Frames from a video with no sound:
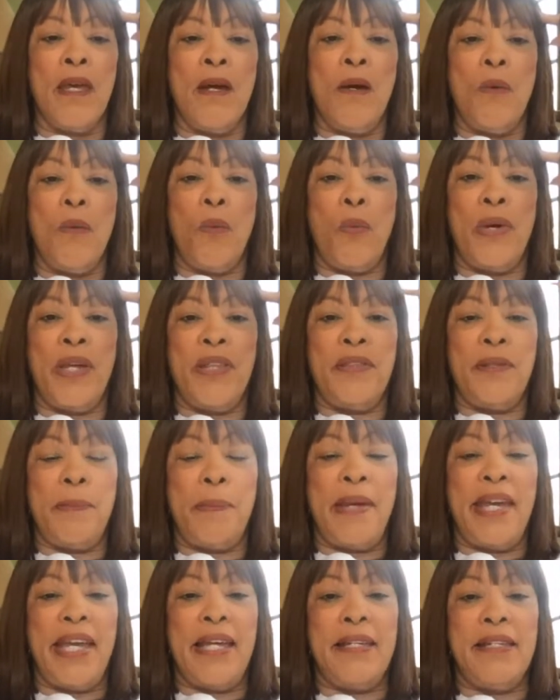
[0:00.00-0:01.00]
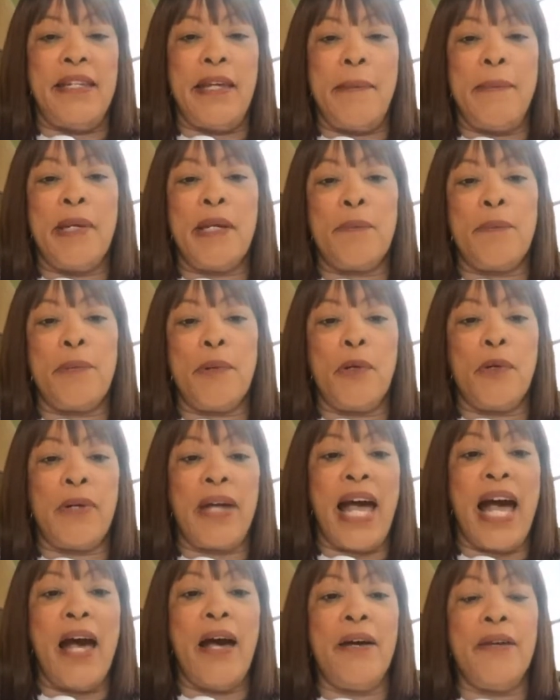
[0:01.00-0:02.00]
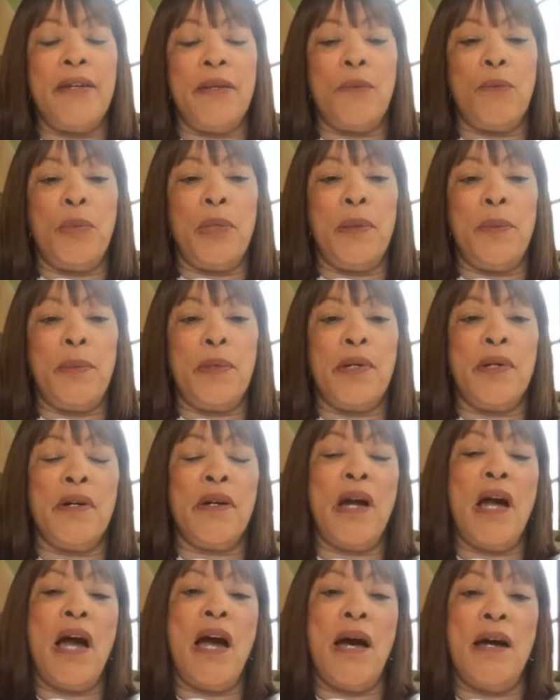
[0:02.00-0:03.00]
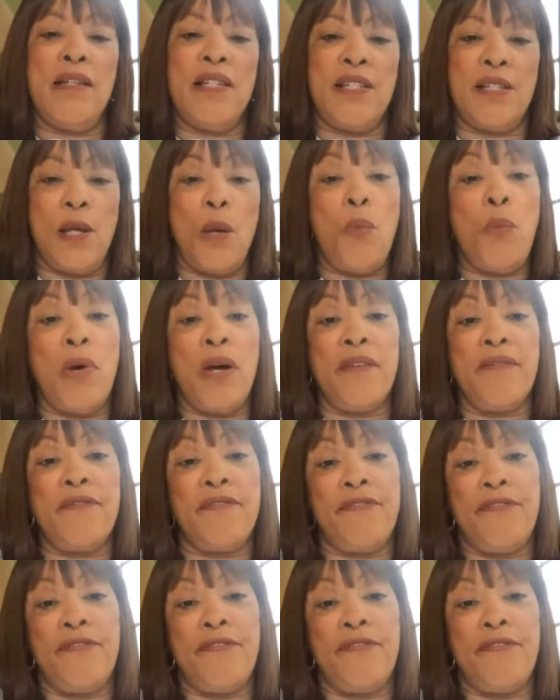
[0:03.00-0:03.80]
when the pandemic broke out and we were somewhat,